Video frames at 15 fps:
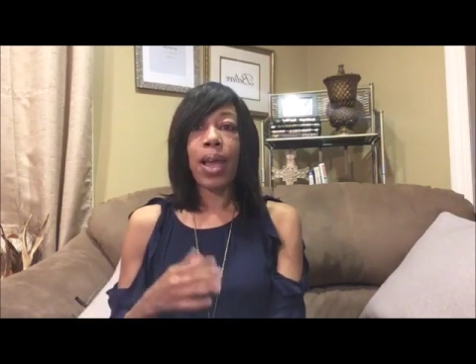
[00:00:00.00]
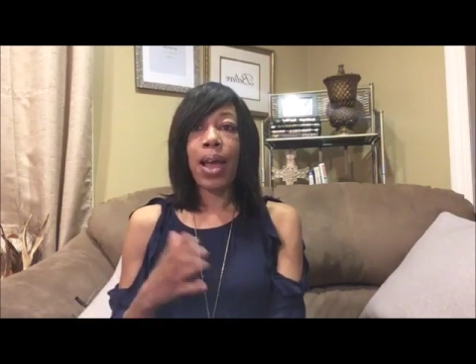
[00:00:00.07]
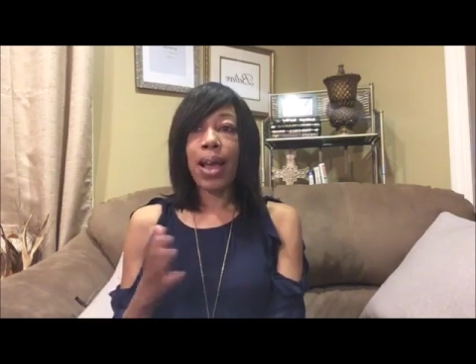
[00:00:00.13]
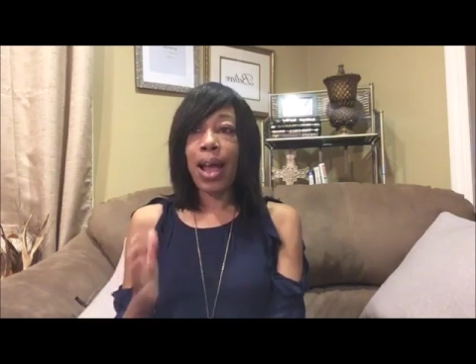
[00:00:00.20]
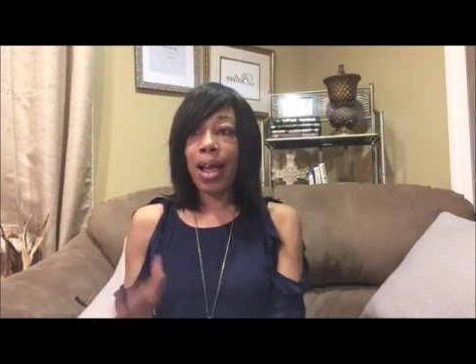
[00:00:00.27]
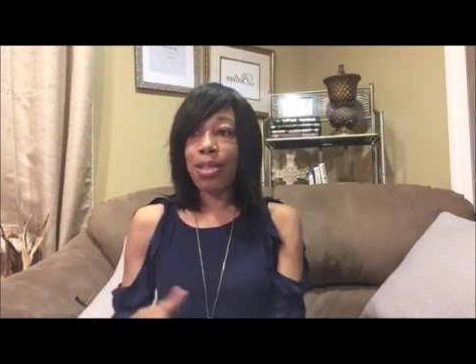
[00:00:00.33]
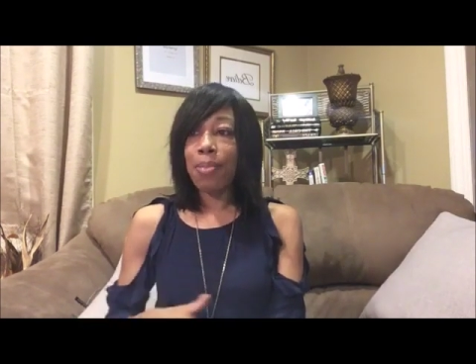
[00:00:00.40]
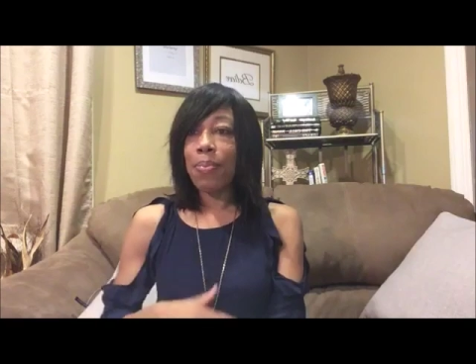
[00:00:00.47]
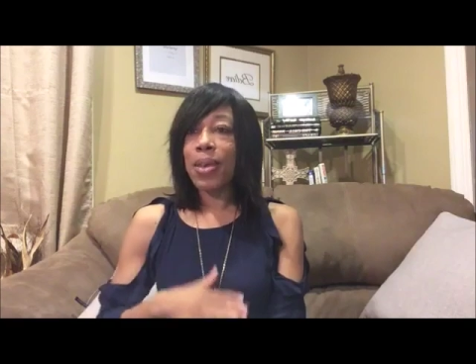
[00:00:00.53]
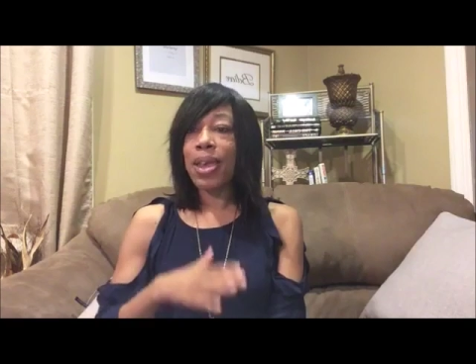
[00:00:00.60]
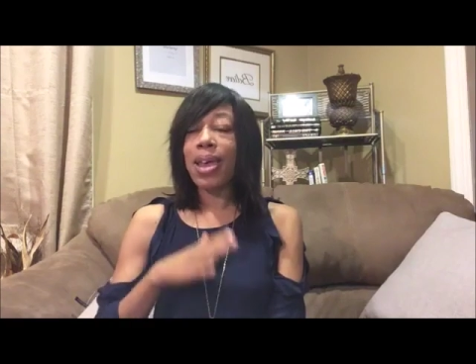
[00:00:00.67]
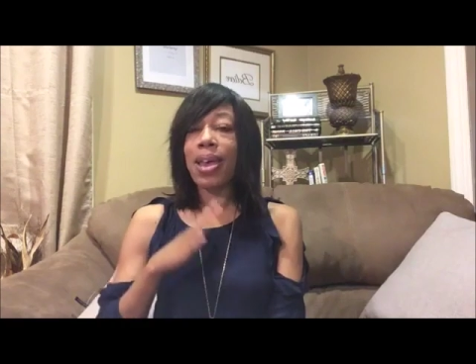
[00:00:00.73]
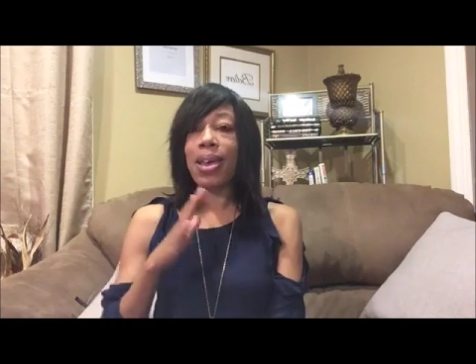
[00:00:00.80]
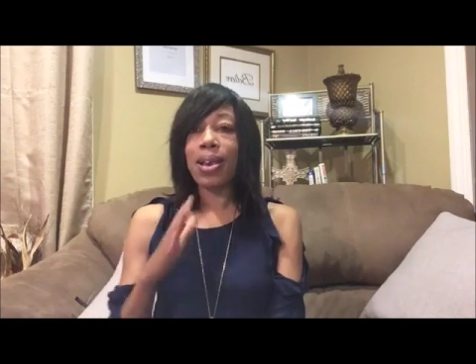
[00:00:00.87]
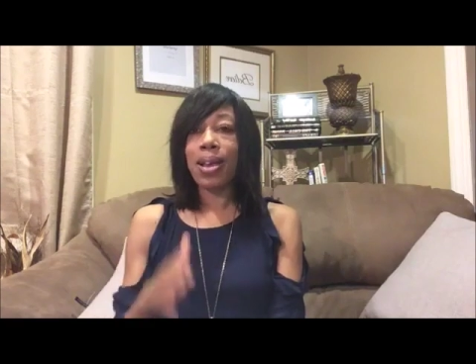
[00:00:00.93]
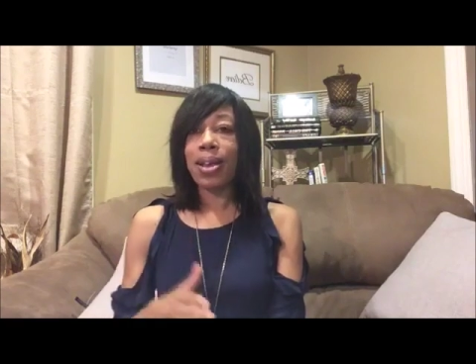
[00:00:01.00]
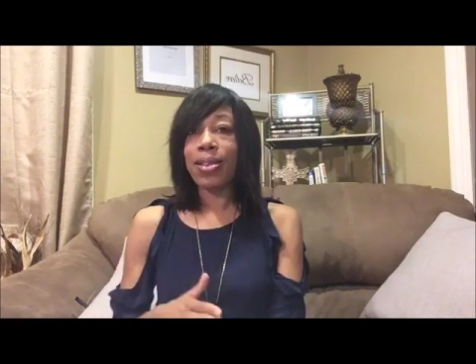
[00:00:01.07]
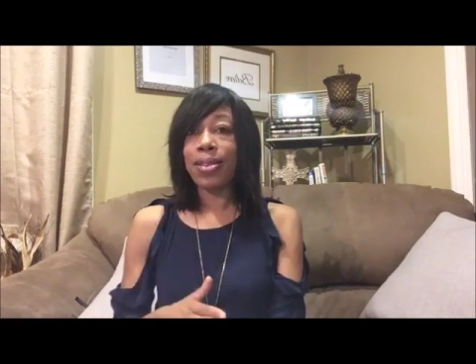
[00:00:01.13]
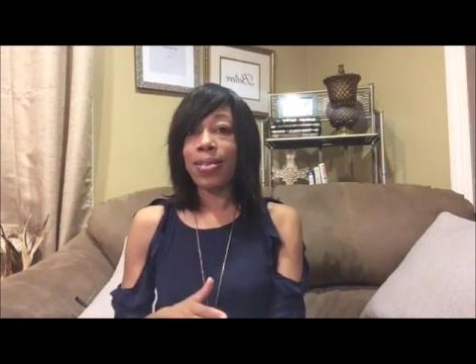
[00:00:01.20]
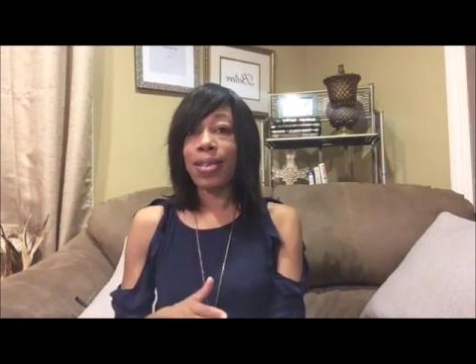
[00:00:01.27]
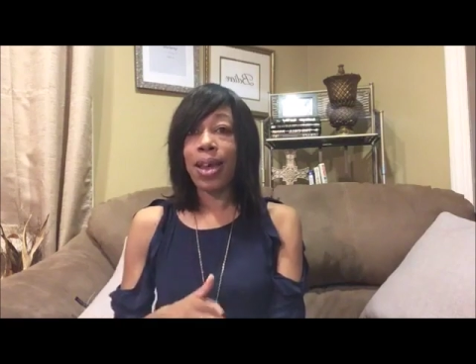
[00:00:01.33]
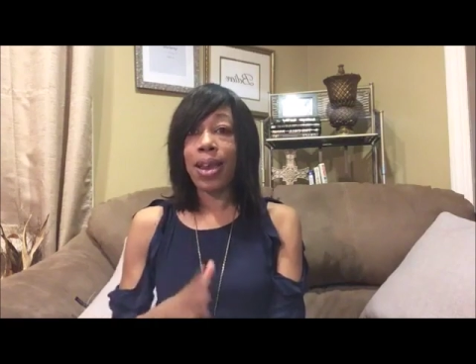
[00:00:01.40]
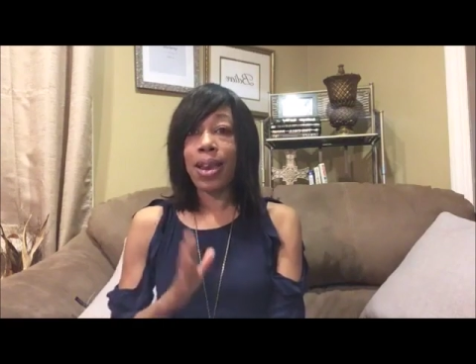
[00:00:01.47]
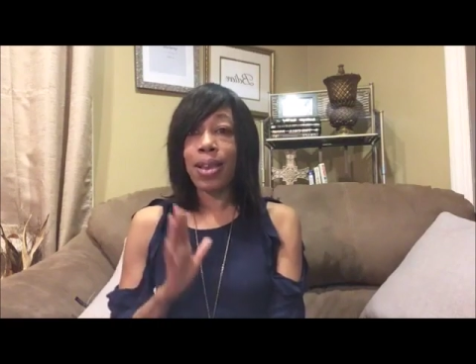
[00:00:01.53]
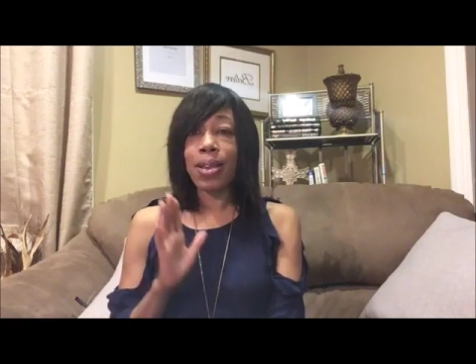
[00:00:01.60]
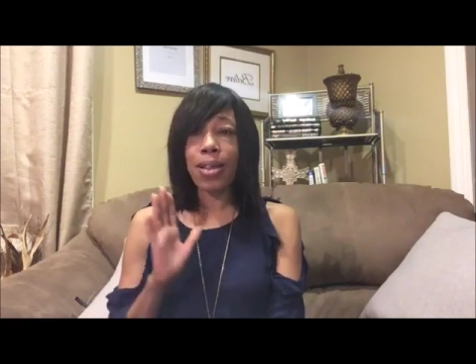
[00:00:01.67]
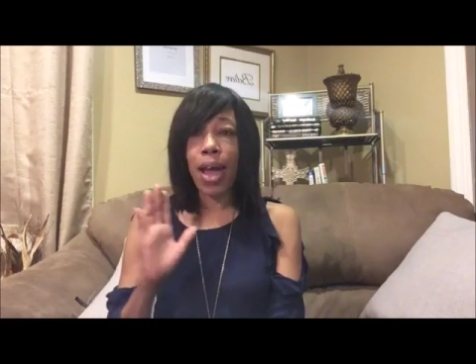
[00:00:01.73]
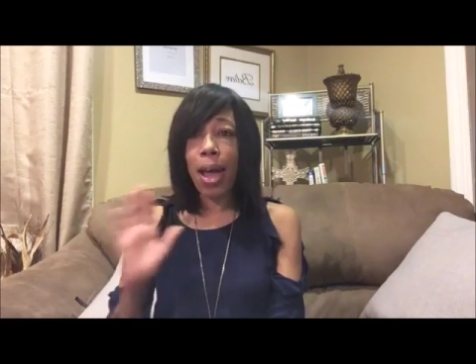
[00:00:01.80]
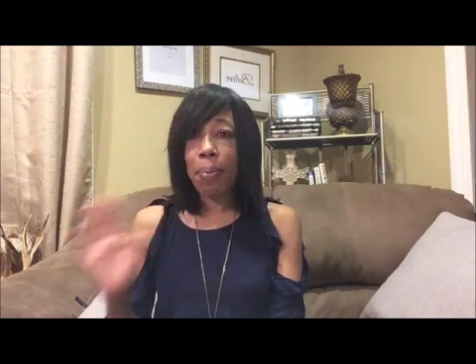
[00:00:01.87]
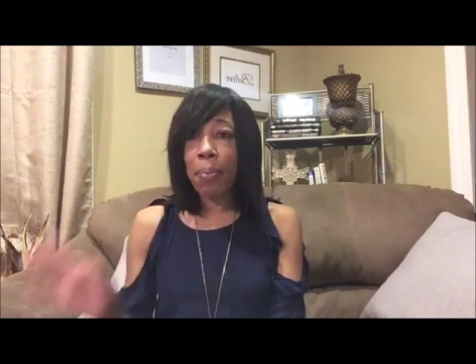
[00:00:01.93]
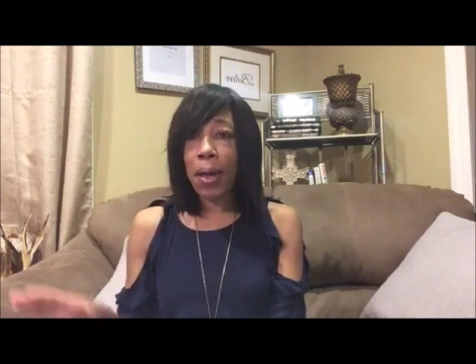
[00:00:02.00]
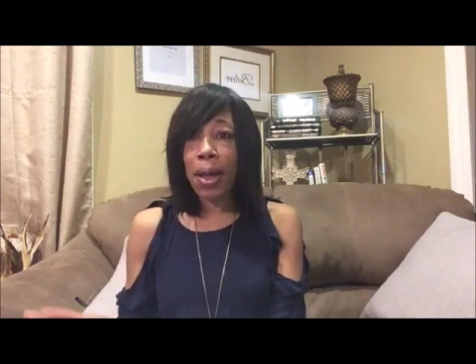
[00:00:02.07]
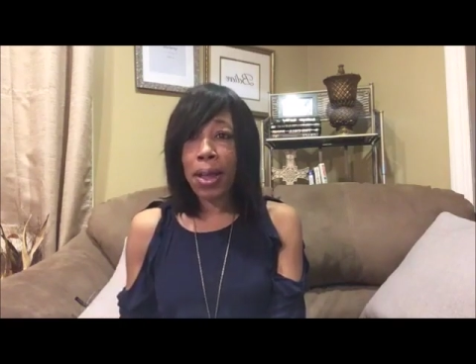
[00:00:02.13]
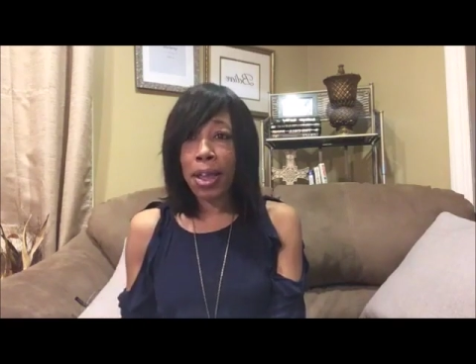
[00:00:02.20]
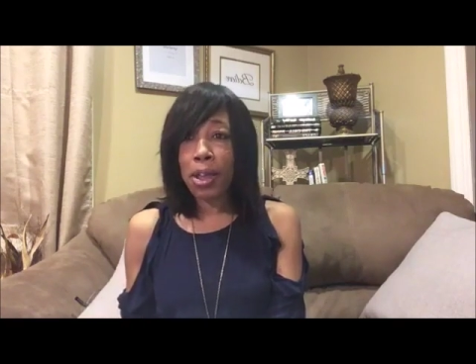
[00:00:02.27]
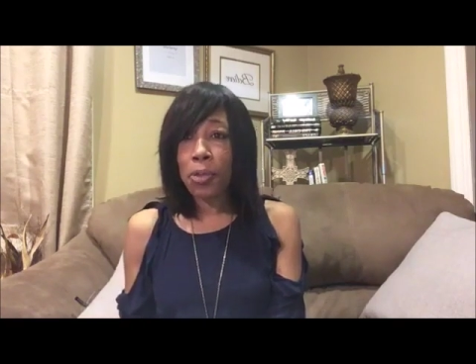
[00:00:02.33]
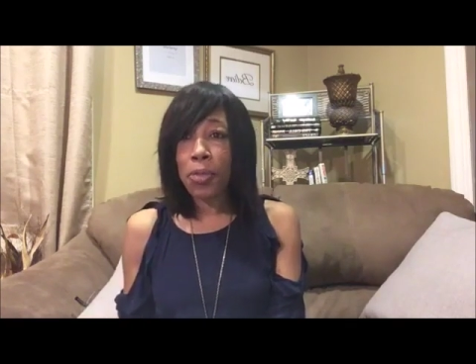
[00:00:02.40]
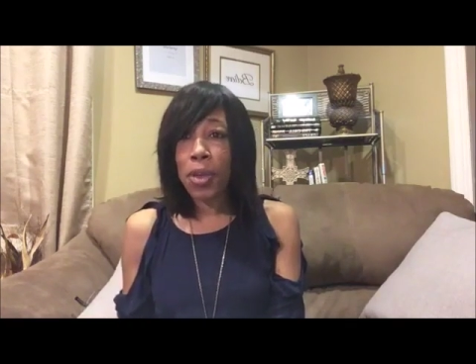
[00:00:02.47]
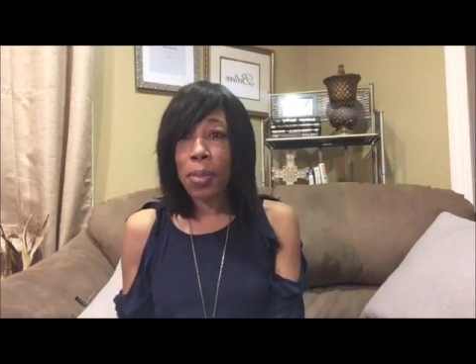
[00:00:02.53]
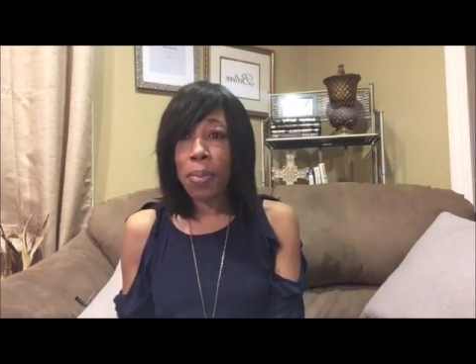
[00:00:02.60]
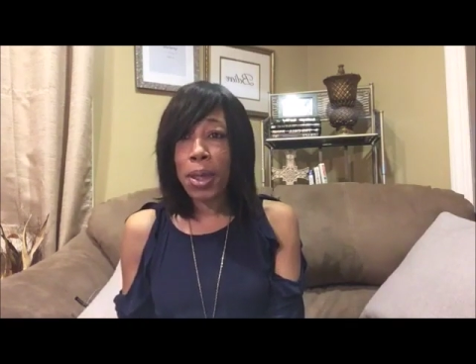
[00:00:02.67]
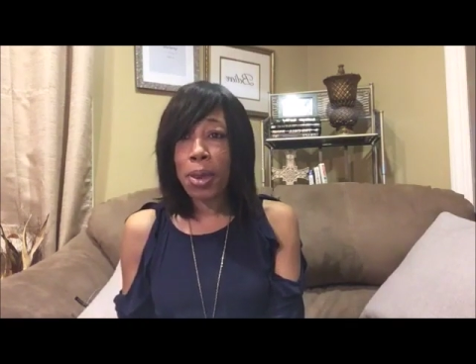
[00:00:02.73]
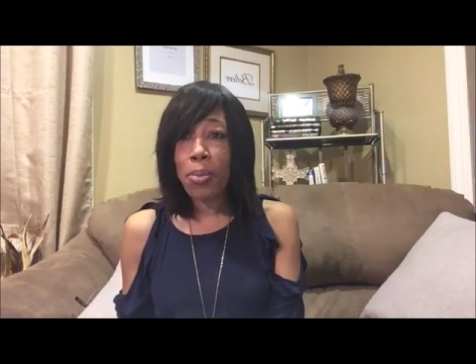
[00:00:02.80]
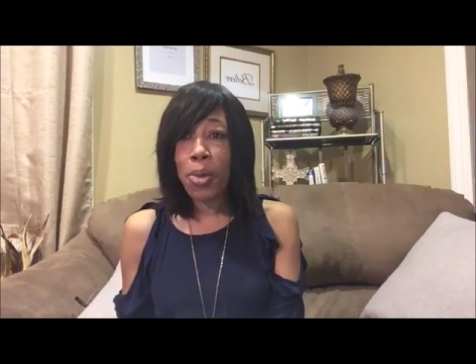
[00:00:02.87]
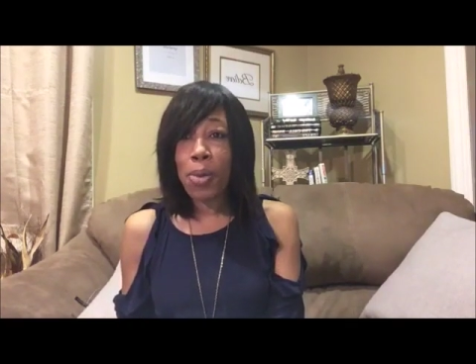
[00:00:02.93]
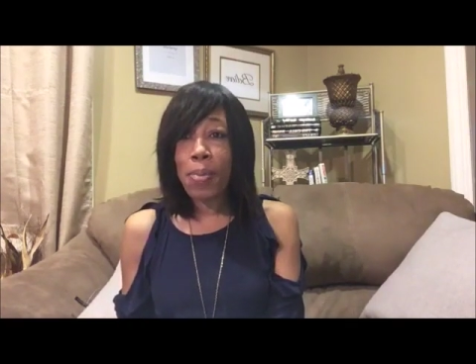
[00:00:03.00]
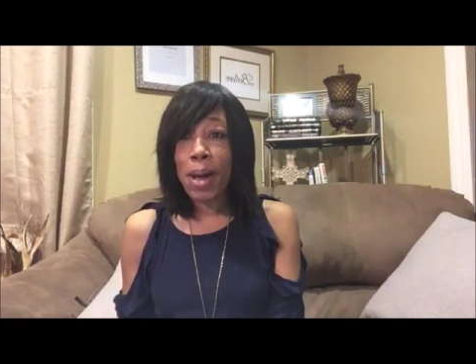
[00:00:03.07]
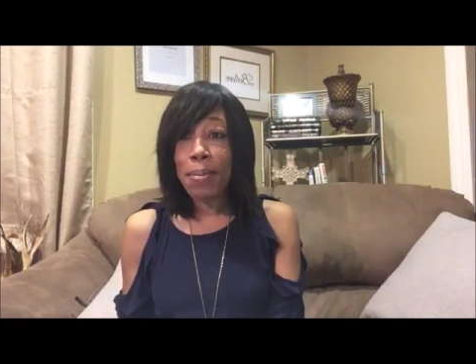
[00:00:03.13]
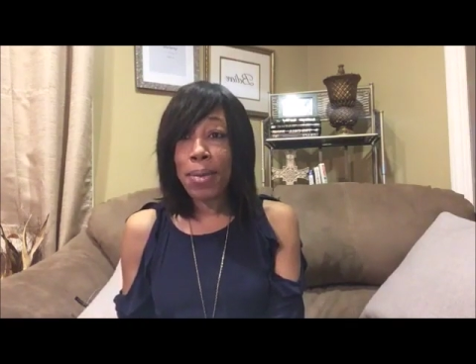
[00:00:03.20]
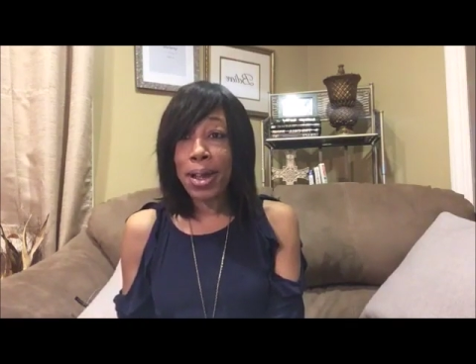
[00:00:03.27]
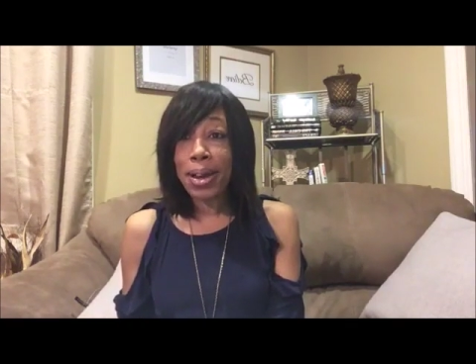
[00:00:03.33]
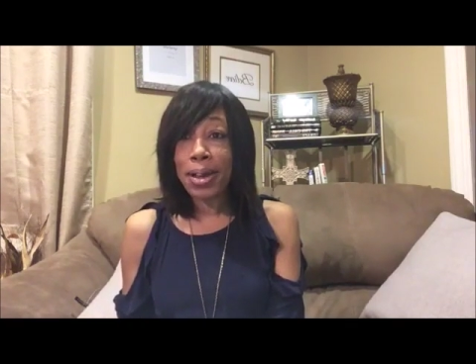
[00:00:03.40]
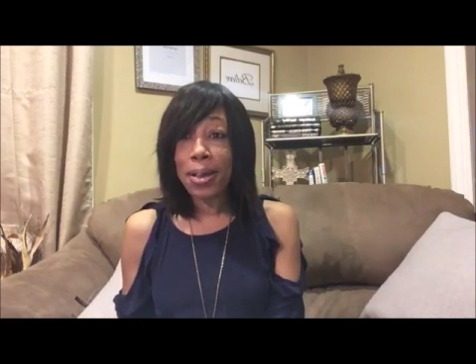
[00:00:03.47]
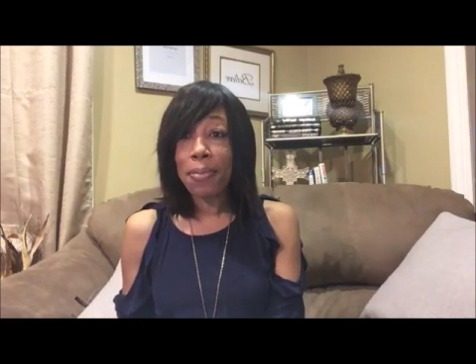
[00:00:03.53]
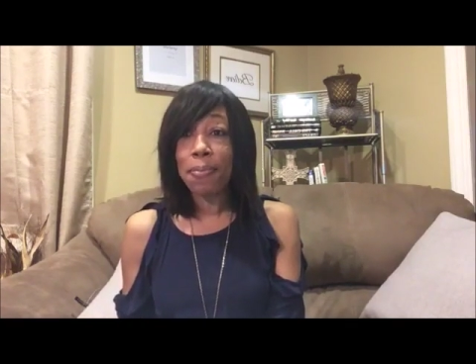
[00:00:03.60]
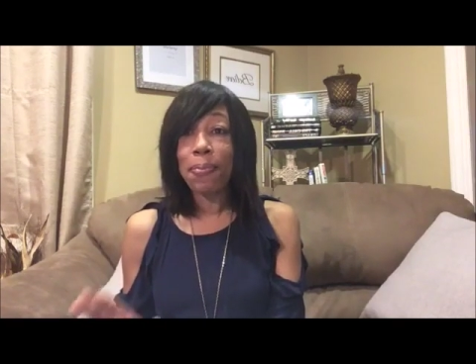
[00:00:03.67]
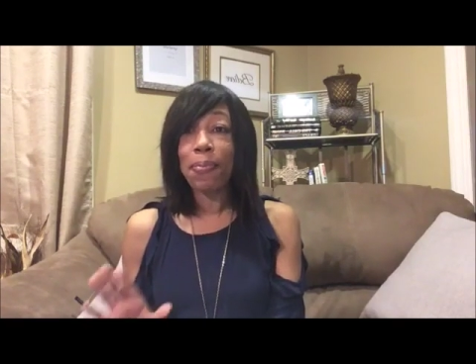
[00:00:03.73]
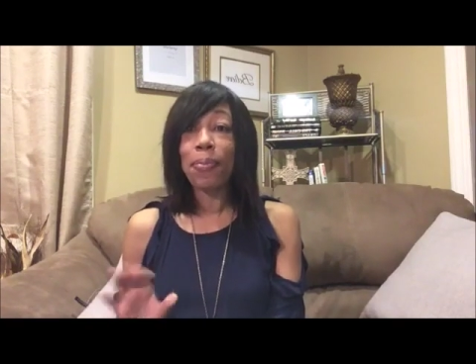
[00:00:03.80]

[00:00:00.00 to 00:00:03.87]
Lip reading: I got the big head and I decided I'm not going to give them any more of my money.